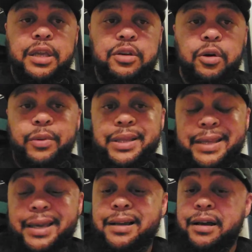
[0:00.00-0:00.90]
You know, we
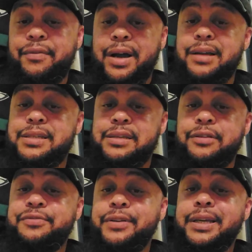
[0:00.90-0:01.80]
did cover
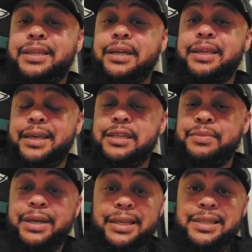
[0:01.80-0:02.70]
ourselves in case
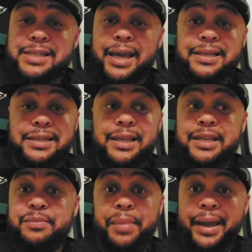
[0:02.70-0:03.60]
Malik Jackson
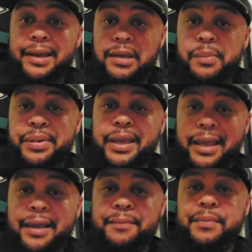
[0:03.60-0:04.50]
gets banged up
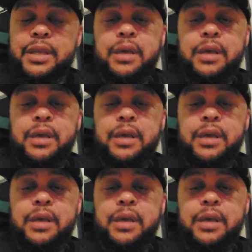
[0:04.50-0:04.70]
again.